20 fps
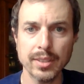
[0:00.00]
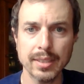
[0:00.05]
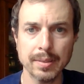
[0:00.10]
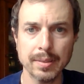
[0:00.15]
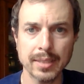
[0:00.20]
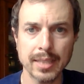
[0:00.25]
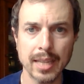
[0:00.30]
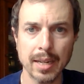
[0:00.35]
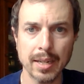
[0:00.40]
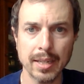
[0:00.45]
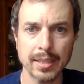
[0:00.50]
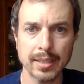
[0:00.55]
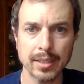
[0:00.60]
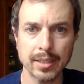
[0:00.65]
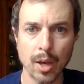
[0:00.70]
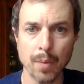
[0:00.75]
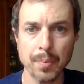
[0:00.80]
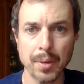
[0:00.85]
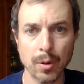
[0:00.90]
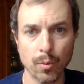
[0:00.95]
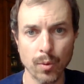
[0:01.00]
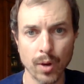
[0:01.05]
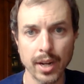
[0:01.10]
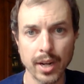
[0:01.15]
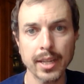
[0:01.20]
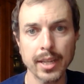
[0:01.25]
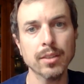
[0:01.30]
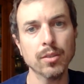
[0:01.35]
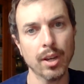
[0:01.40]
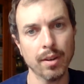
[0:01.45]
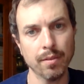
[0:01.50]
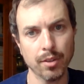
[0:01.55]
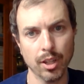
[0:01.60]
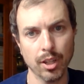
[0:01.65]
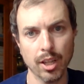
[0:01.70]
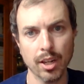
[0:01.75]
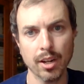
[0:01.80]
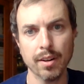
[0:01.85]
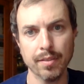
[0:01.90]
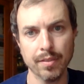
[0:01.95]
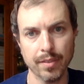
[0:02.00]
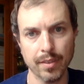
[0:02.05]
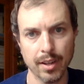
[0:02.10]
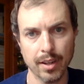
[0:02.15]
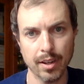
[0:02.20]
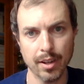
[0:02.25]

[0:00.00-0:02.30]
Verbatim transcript: system is up and running, you have a lot of,